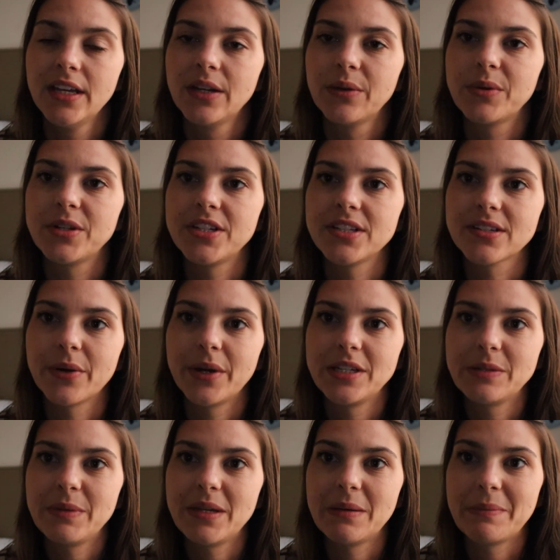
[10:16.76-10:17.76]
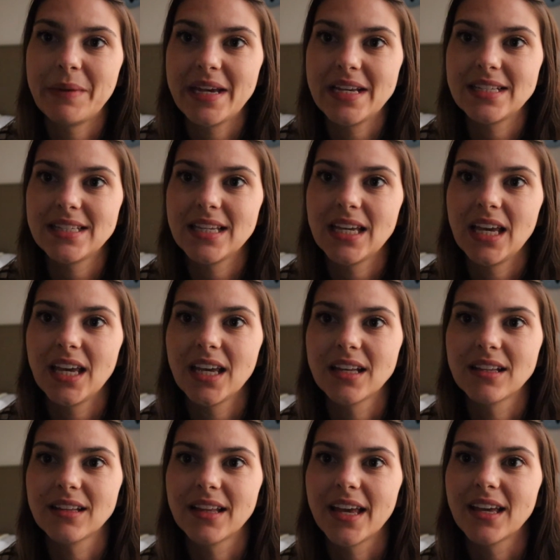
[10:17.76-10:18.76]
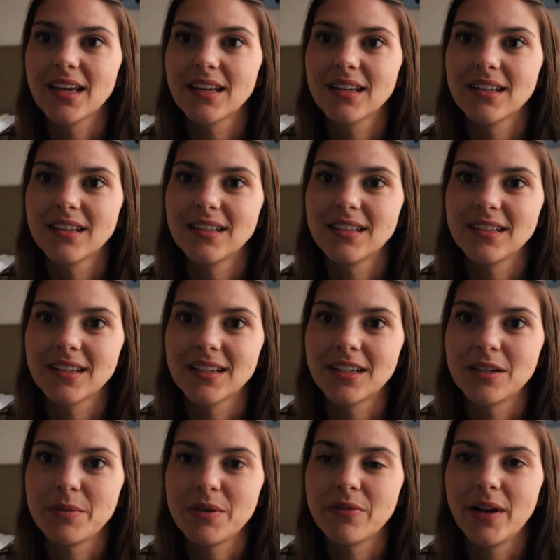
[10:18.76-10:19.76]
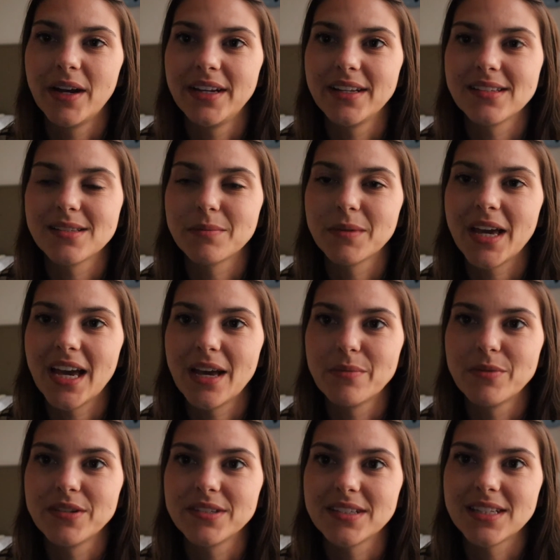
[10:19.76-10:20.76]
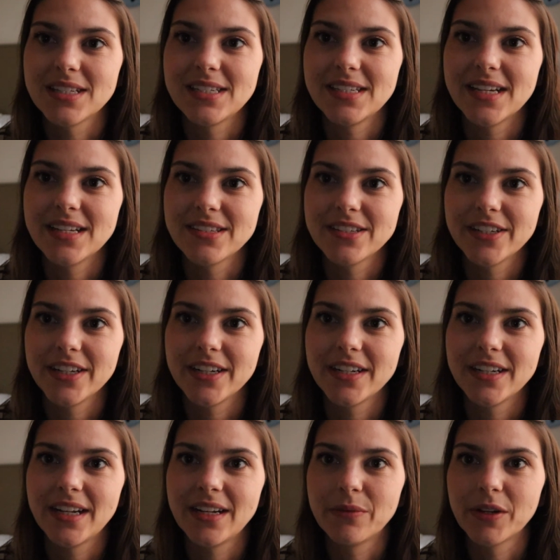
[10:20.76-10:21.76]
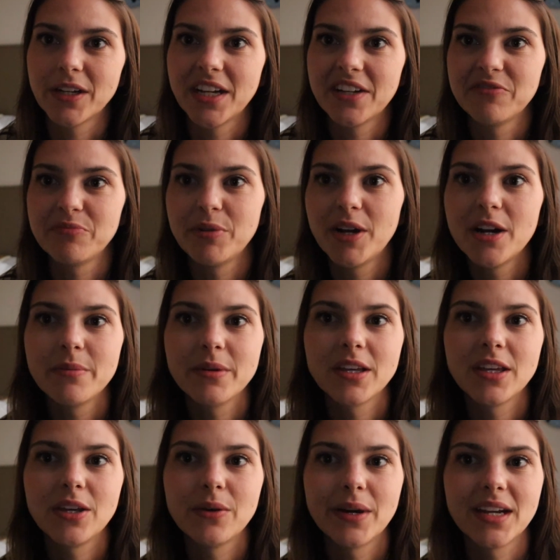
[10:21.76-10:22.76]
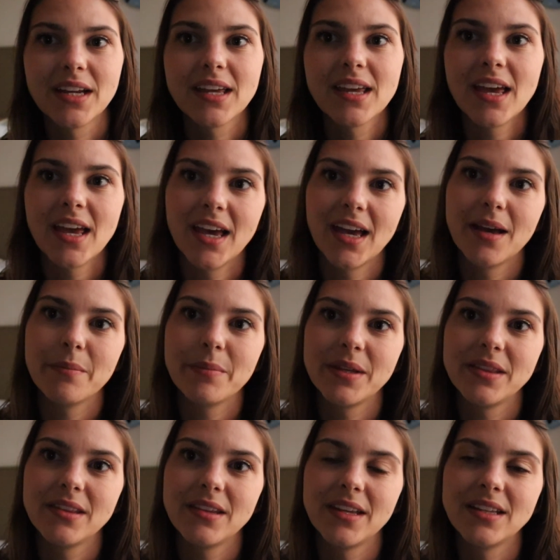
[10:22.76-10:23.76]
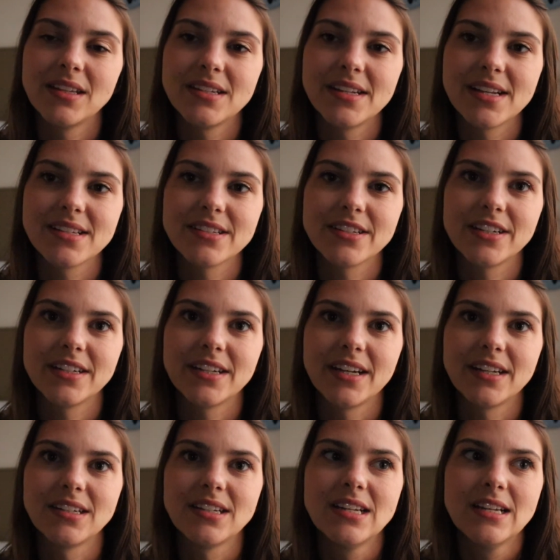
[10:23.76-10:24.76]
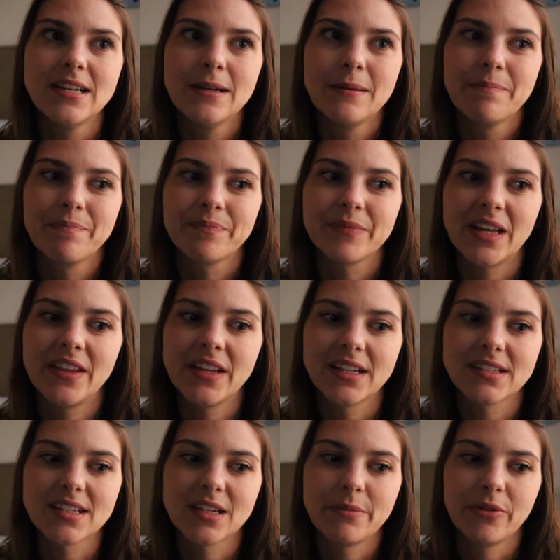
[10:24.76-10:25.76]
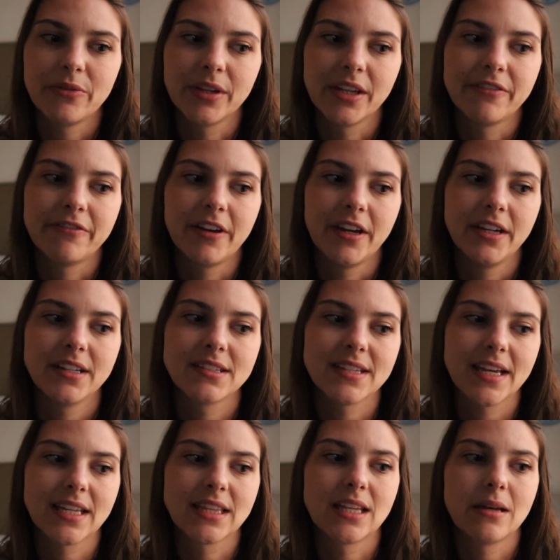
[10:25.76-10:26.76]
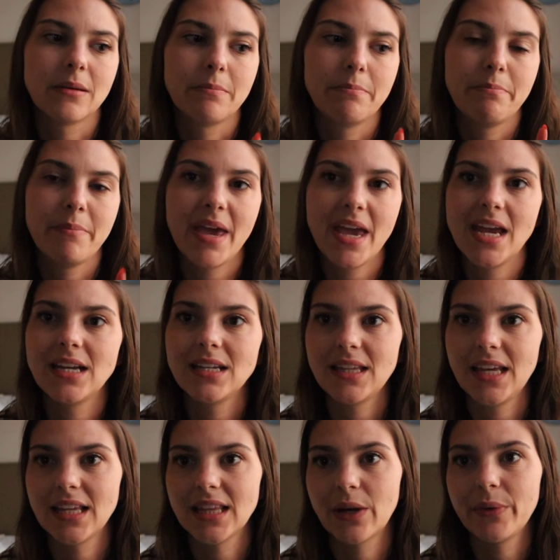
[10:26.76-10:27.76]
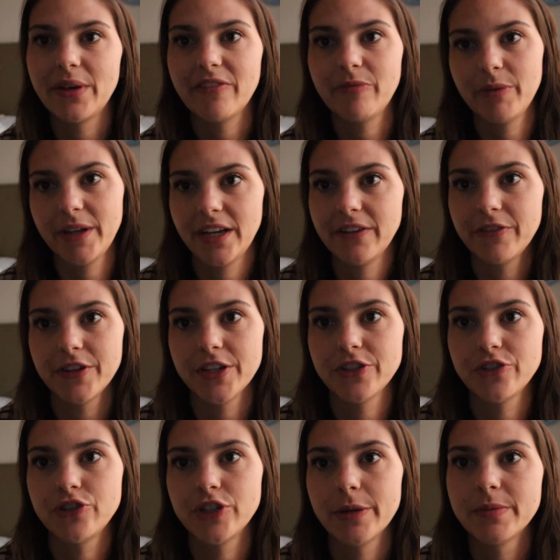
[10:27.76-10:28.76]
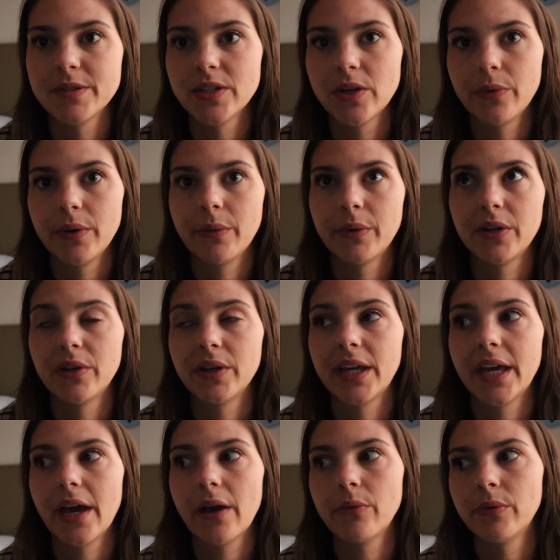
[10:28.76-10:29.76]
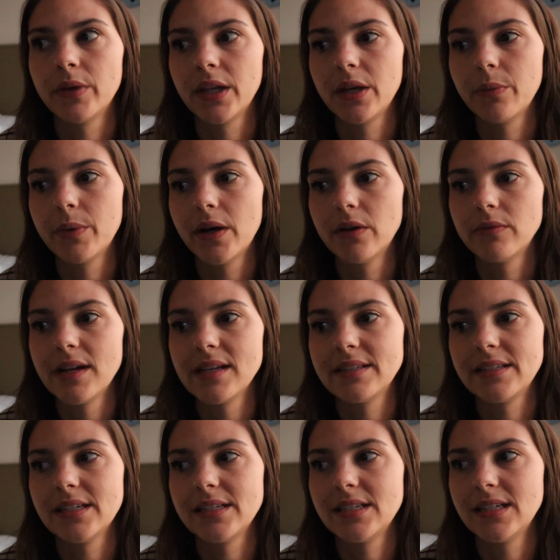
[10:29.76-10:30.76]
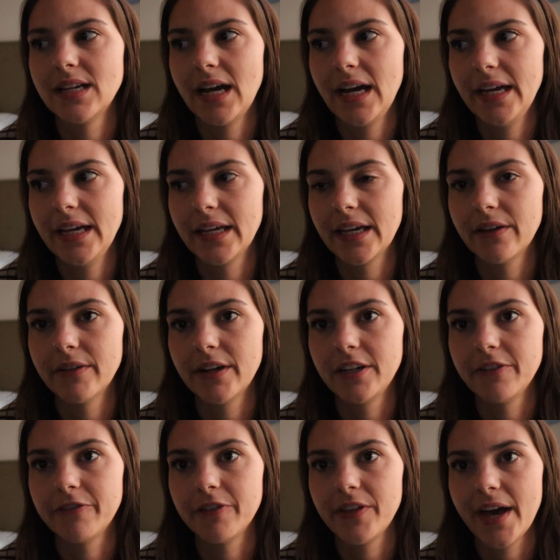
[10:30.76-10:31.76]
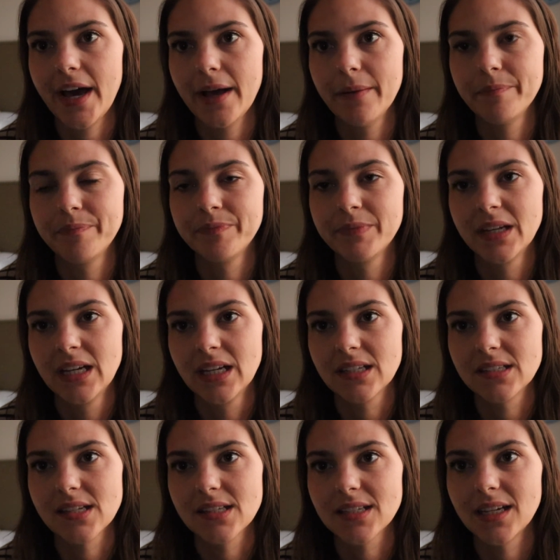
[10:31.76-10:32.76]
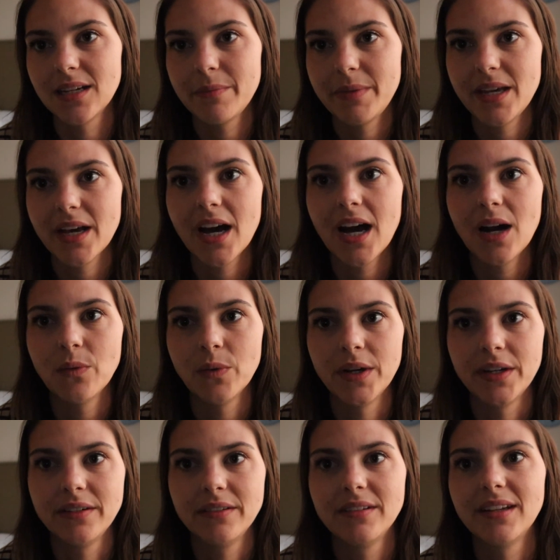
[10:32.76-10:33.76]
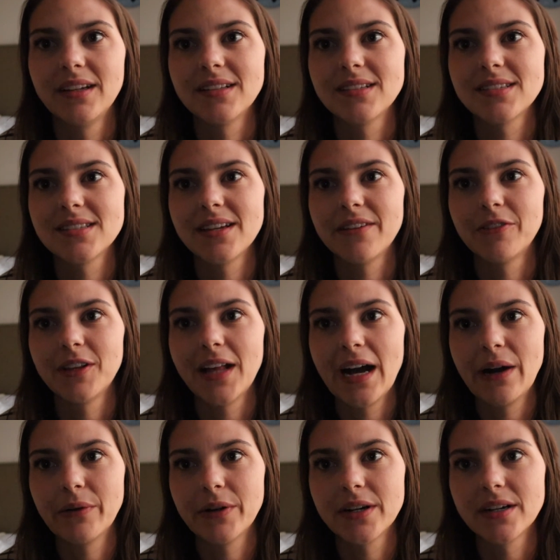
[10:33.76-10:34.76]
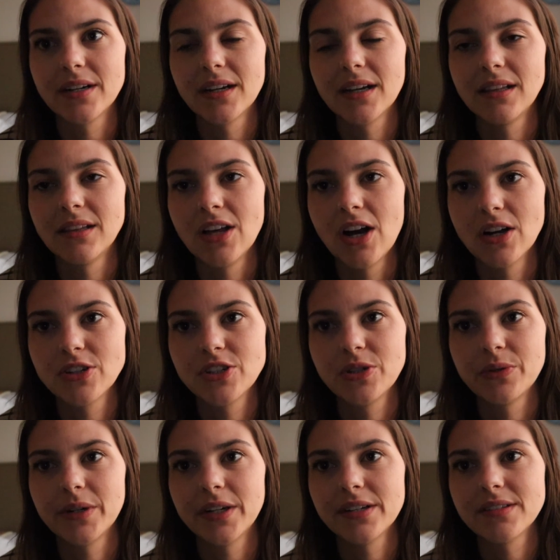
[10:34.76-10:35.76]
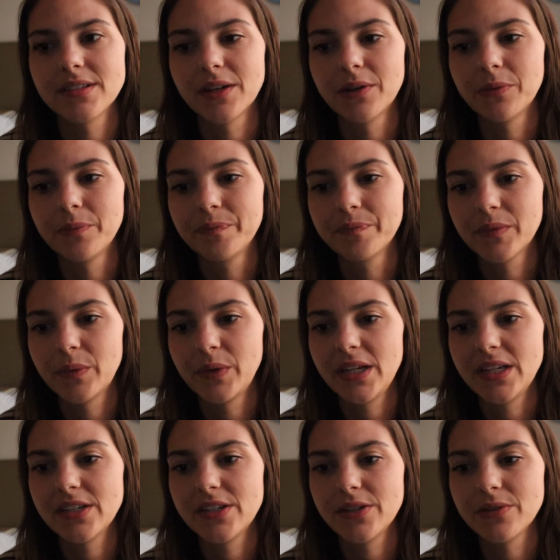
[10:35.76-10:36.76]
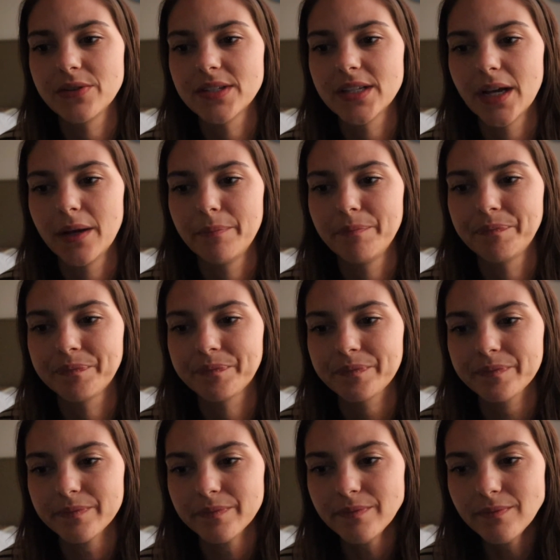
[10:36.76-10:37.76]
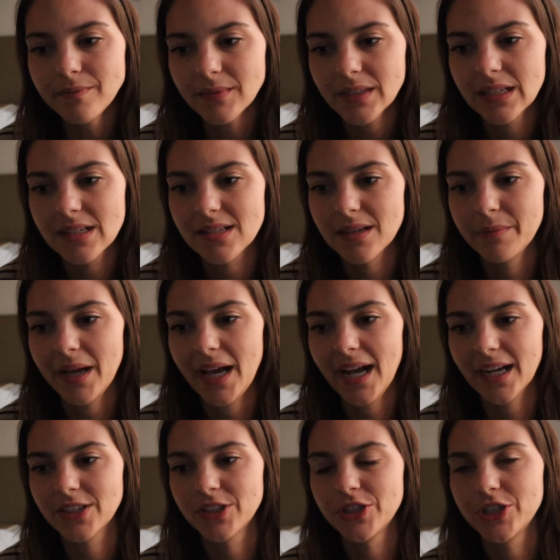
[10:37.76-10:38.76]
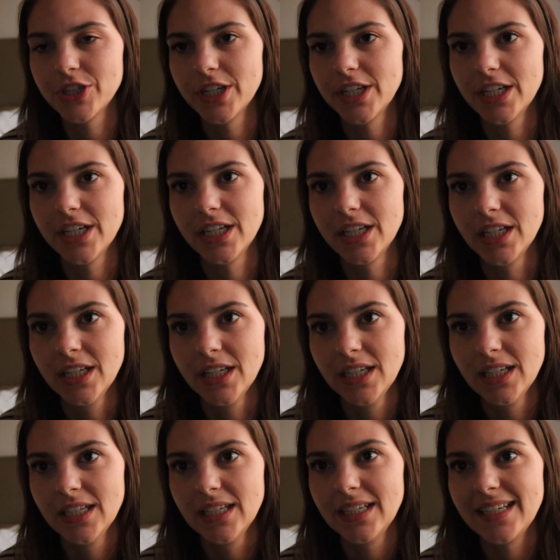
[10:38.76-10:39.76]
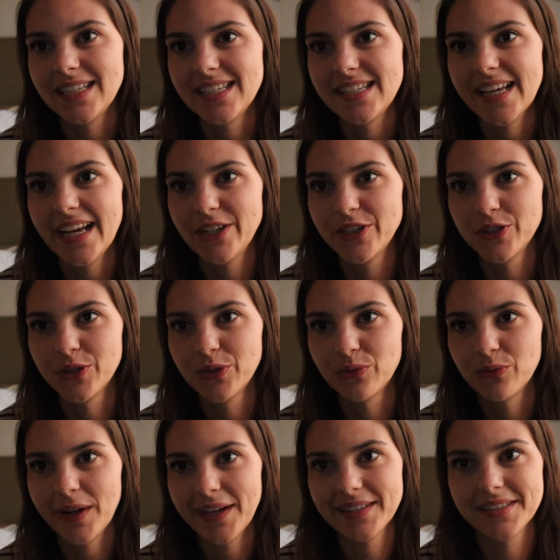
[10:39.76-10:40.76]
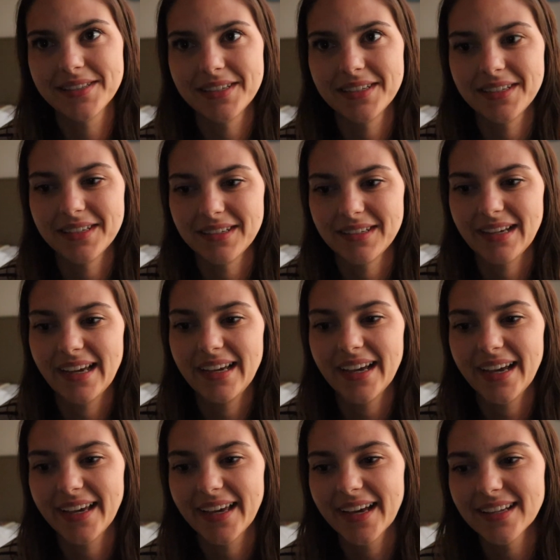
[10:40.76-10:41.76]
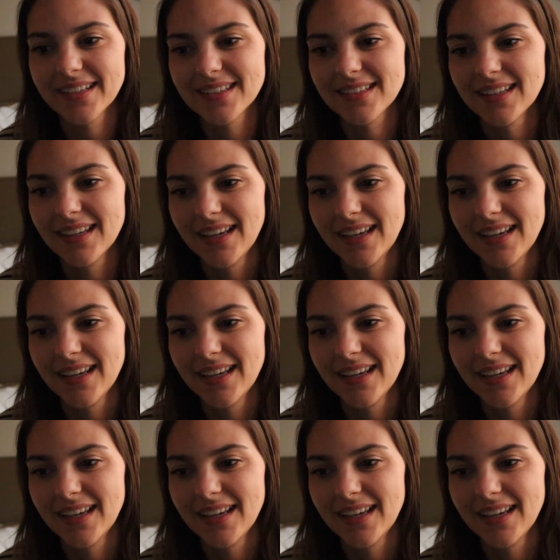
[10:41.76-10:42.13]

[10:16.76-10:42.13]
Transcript: which is going to be amazing. Like, gonna be riding some camels in the desert, and we're gonna have barbecue at a camp in the desert, and I think it's gonna be really fun. It's like the main thing that we have planned for this trip, so we wanna get really well rested tonight and get ready for that. So it's gonna be a hot one. It's a several hour long tour, so we need to do some extra intentional rest tonight, I guess.